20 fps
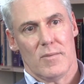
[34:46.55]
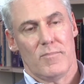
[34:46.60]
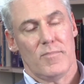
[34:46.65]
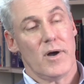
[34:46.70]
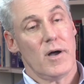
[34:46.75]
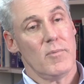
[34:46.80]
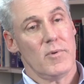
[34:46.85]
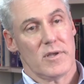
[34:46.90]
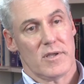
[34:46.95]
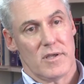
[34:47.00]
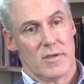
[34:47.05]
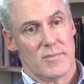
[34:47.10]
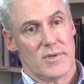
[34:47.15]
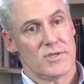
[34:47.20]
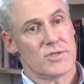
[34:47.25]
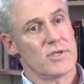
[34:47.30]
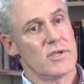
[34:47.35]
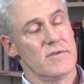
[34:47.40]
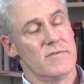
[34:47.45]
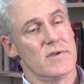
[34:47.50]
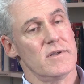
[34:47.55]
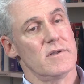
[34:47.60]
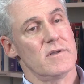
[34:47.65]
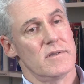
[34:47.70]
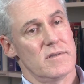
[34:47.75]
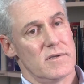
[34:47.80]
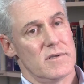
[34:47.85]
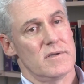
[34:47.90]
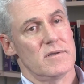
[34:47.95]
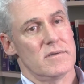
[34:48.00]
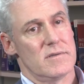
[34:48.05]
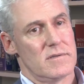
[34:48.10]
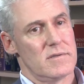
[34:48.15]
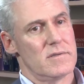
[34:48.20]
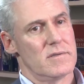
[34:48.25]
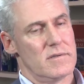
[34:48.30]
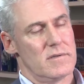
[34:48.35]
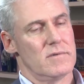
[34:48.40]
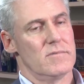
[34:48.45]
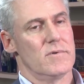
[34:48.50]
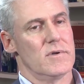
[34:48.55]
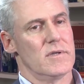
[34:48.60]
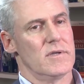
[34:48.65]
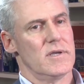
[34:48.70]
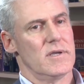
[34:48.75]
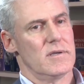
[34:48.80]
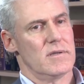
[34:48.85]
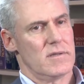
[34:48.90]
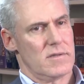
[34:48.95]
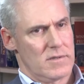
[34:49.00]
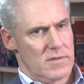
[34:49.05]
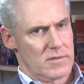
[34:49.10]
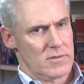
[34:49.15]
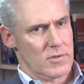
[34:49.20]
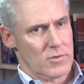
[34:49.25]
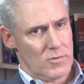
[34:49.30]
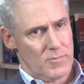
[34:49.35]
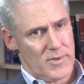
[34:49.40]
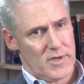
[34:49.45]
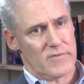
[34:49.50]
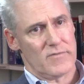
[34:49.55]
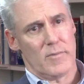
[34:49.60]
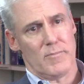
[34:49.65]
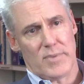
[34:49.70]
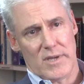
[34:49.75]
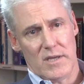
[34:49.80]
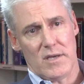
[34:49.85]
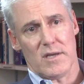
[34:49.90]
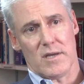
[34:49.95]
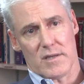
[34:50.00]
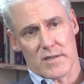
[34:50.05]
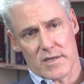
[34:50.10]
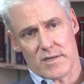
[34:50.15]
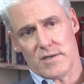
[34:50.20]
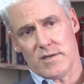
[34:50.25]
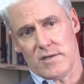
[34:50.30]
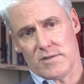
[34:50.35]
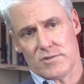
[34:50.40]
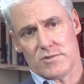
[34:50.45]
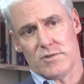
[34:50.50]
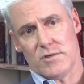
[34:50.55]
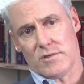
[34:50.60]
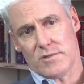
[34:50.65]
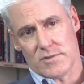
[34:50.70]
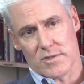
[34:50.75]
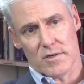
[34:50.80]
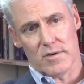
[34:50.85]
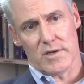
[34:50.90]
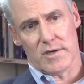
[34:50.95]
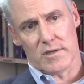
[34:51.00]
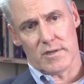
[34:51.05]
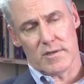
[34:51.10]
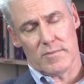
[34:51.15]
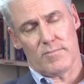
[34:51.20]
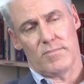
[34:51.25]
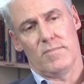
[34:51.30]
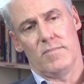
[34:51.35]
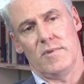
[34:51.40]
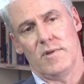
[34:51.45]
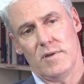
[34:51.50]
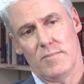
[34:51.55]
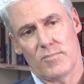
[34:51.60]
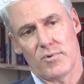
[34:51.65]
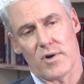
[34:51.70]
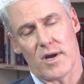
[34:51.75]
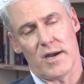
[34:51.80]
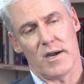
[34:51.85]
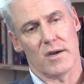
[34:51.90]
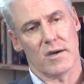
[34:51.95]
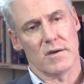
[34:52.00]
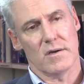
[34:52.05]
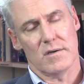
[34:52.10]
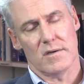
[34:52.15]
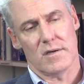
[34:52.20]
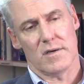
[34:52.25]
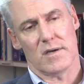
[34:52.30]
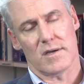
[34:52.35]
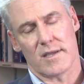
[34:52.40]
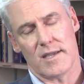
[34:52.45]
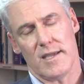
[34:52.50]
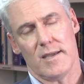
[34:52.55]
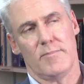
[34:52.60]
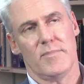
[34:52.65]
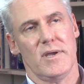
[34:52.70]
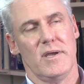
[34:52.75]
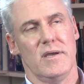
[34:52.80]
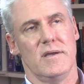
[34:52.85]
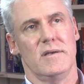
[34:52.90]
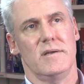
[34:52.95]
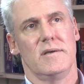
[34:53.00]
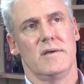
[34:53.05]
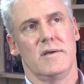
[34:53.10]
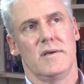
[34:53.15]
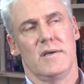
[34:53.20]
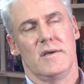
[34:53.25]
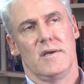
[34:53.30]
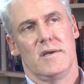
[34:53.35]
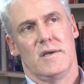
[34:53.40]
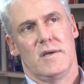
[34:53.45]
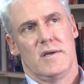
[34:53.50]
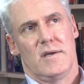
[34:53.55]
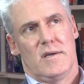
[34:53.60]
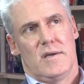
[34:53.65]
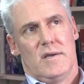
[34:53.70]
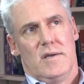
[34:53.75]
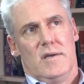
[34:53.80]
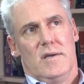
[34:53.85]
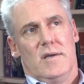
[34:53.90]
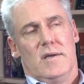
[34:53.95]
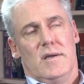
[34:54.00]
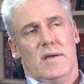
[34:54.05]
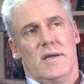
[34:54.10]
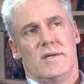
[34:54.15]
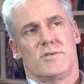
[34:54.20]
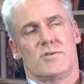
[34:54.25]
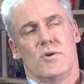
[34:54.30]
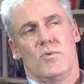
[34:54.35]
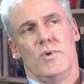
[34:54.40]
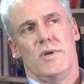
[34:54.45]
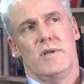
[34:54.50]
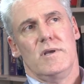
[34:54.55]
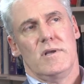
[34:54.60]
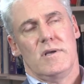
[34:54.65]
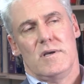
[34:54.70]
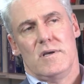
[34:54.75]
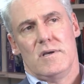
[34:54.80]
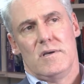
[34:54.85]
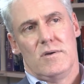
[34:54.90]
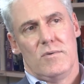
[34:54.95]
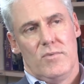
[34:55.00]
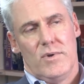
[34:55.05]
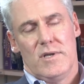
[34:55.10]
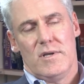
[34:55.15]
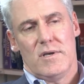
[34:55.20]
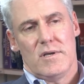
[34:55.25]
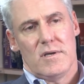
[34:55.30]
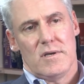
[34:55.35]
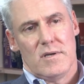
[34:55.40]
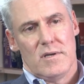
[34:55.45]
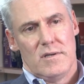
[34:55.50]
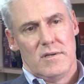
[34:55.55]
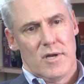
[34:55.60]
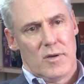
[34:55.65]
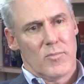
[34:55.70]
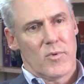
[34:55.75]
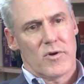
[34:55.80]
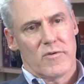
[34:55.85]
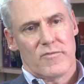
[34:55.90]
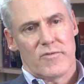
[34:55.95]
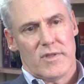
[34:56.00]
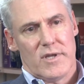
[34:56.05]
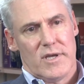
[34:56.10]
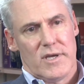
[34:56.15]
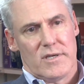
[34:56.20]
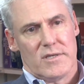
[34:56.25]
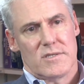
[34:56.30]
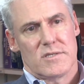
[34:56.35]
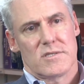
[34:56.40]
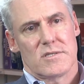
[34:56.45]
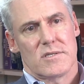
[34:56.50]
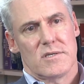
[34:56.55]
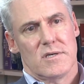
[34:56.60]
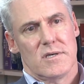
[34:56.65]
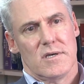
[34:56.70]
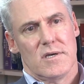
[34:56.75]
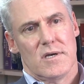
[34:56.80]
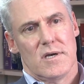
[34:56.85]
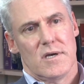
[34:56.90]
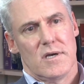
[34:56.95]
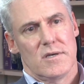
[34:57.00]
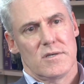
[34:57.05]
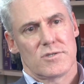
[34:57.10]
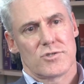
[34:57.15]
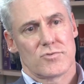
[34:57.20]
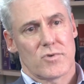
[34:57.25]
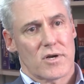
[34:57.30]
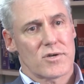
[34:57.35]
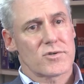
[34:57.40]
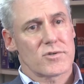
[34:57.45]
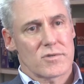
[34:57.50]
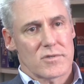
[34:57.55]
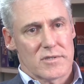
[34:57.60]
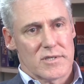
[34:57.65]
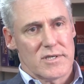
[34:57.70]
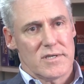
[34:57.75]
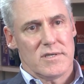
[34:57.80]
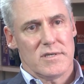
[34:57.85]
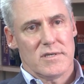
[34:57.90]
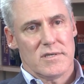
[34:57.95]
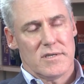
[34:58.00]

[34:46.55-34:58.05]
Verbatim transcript: public image, given the little bit of a beating that it took during the prior campaign. And so we did a number of things structurally